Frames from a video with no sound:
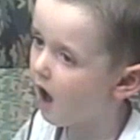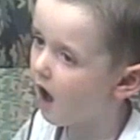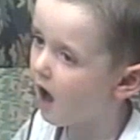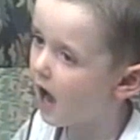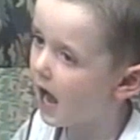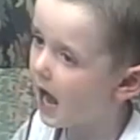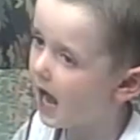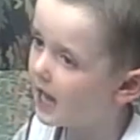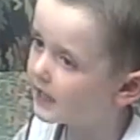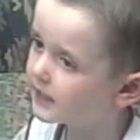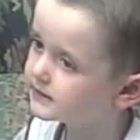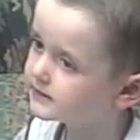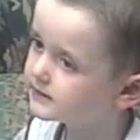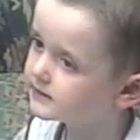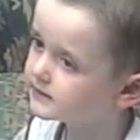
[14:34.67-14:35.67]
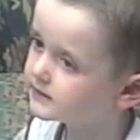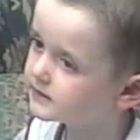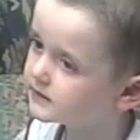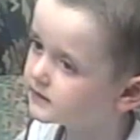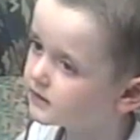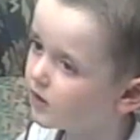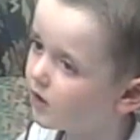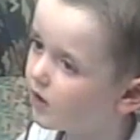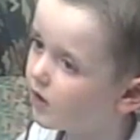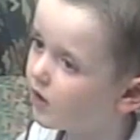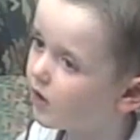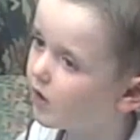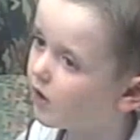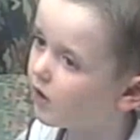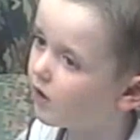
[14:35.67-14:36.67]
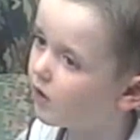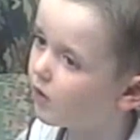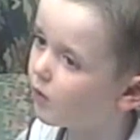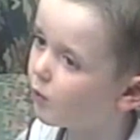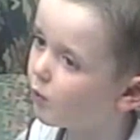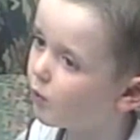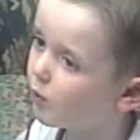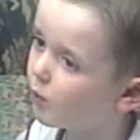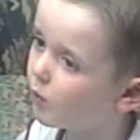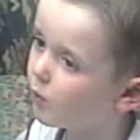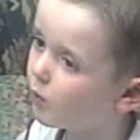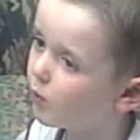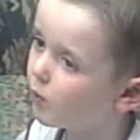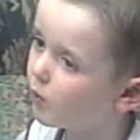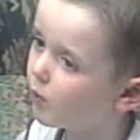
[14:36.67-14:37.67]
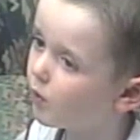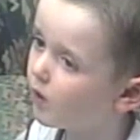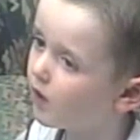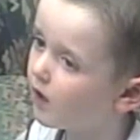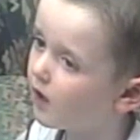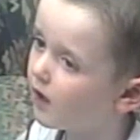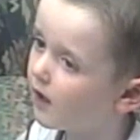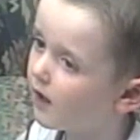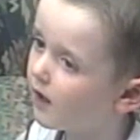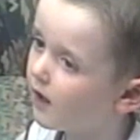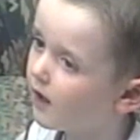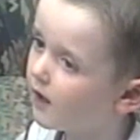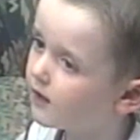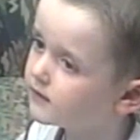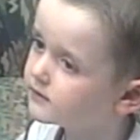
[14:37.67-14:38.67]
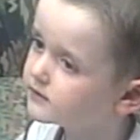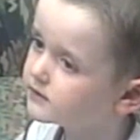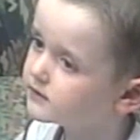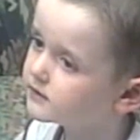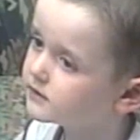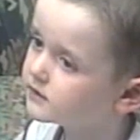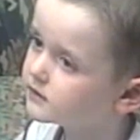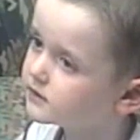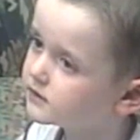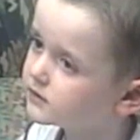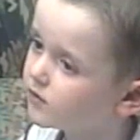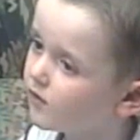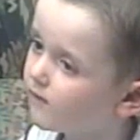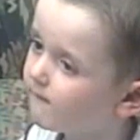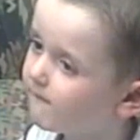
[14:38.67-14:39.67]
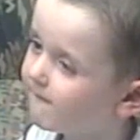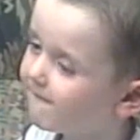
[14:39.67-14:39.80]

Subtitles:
Nothing is said.